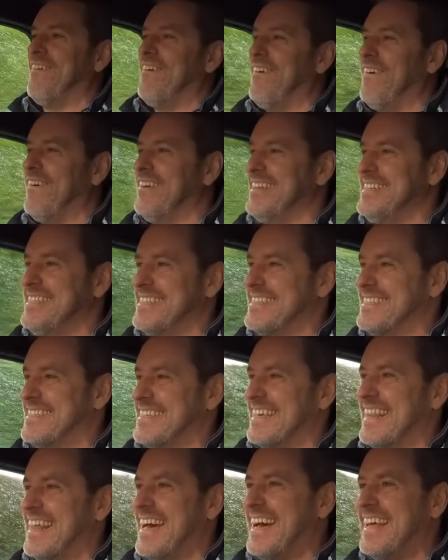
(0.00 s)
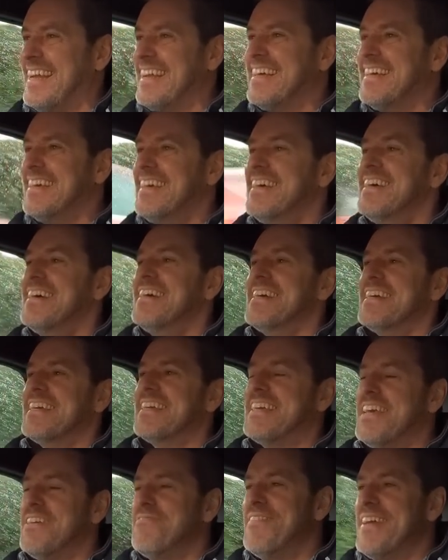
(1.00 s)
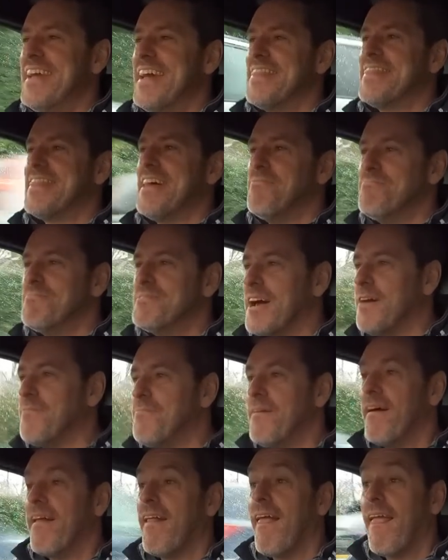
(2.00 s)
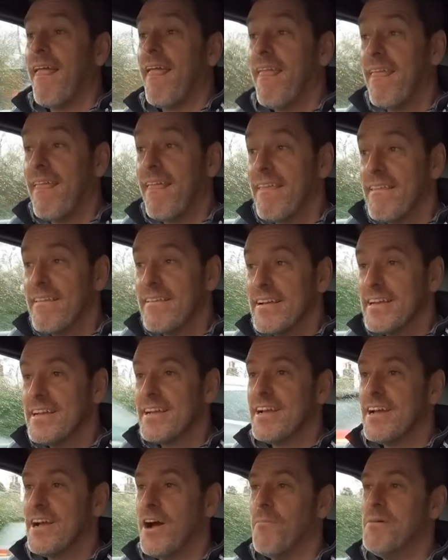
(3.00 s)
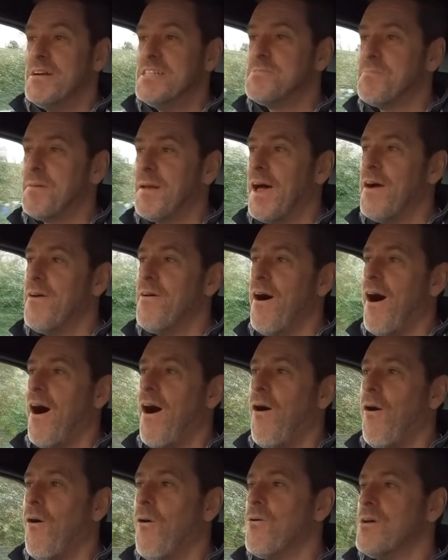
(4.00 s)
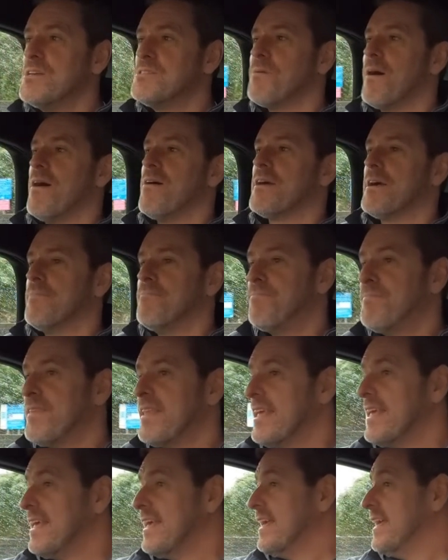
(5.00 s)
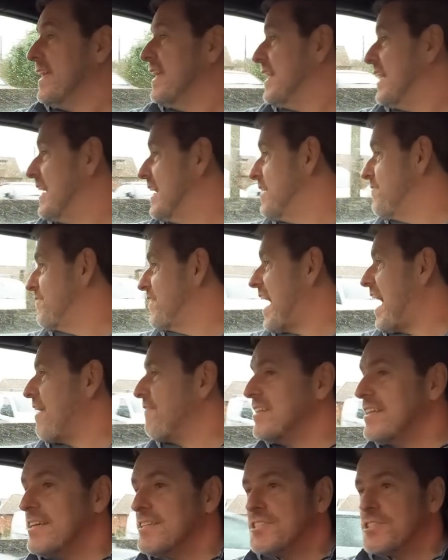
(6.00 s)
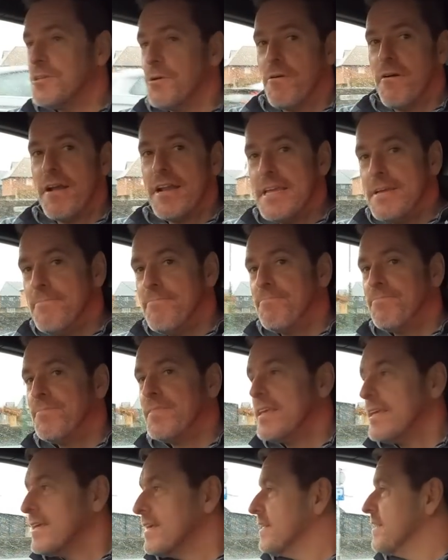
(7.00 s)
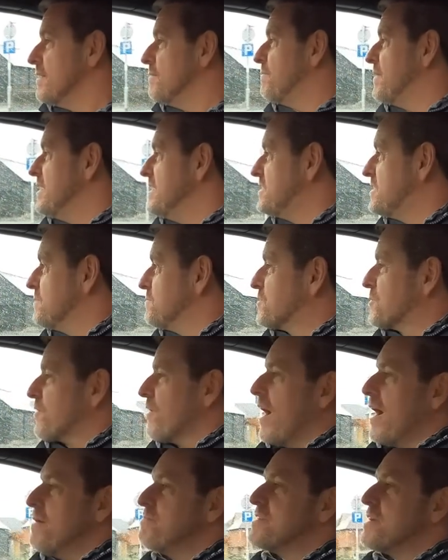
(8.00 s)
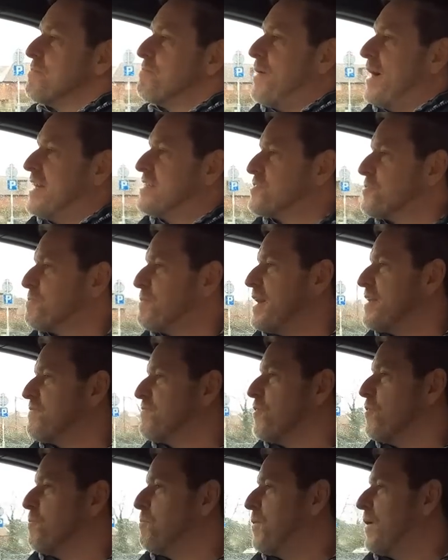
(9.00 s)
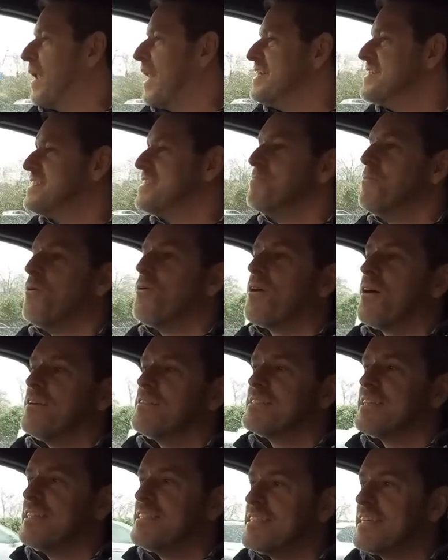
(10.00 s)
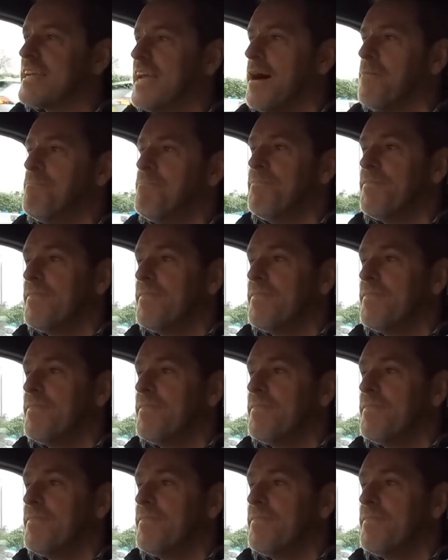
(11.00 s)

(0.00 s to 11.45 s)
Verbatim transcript: oh, listen to that. Give me a thumbs up. Comments below are always welcome. And if you haven't done so already, please subscribe to Petrol Ped for plenty more content to come.